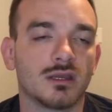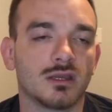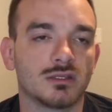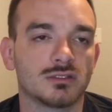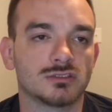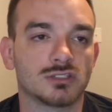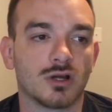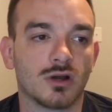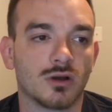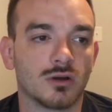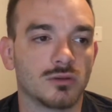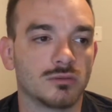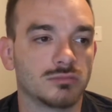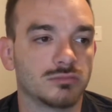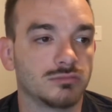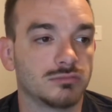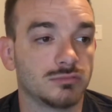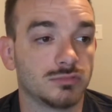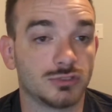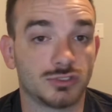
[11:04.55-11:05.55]

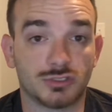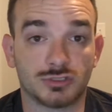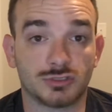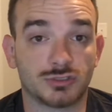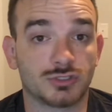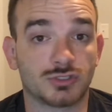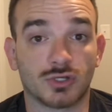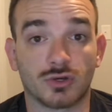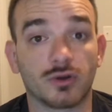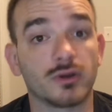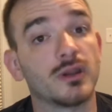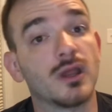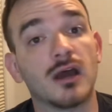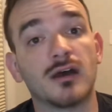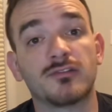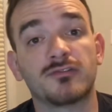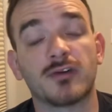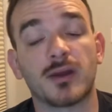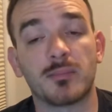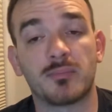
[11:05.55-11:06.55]
So sure
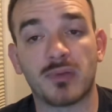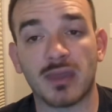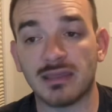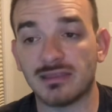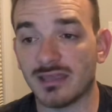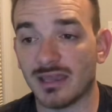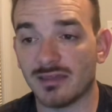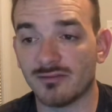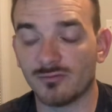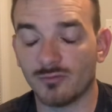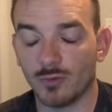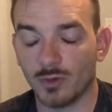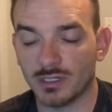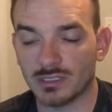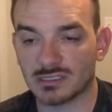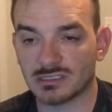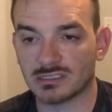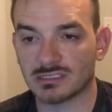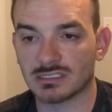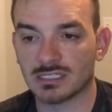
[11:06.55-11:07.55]
enough, I paid the
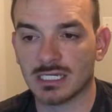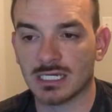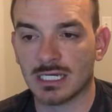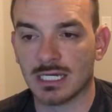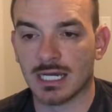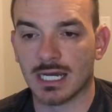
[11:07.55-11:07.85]
invoice,